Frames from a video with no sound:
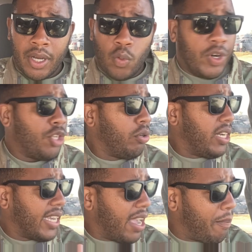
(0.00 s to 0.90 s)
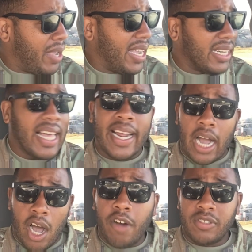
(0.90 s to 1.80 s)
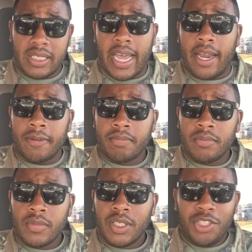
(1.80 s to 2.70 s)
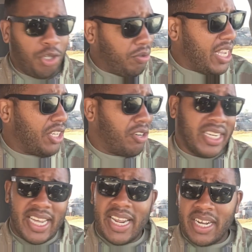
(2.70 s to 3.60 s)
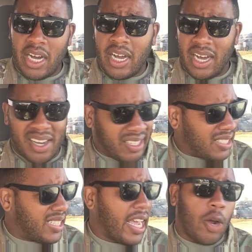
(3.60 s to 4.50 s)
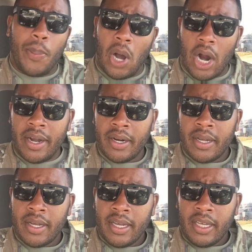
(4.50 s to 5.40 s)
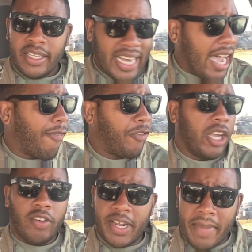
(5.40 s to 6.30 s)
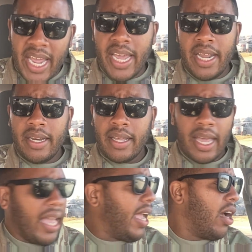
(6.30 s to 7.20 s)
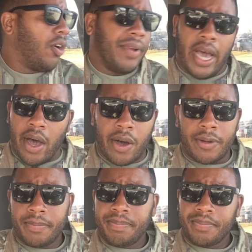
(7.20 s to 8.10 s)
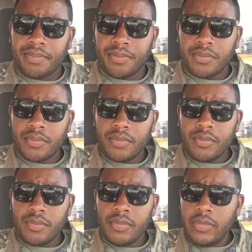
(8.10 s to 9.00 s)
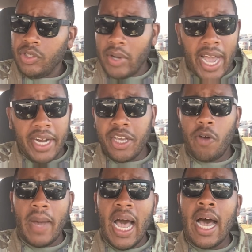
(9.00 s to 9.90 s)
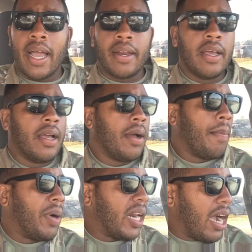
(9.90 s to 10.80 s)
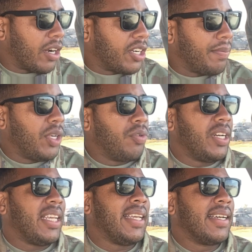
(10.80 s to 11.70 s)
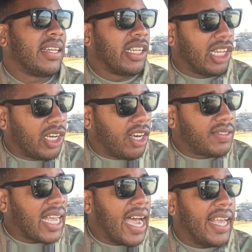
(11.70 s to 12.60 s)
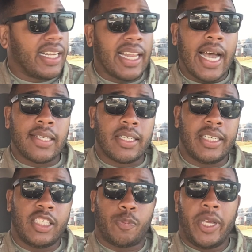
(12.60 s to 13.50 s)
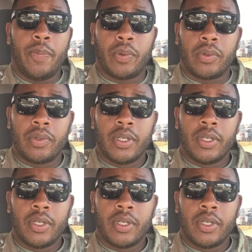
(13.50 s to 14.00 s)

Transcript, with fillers: When you look at men like Offset, do you think you're getting a, a, a set apart, Yah fearing man? Hell no. You out of your mind. But our community loves idolizing these people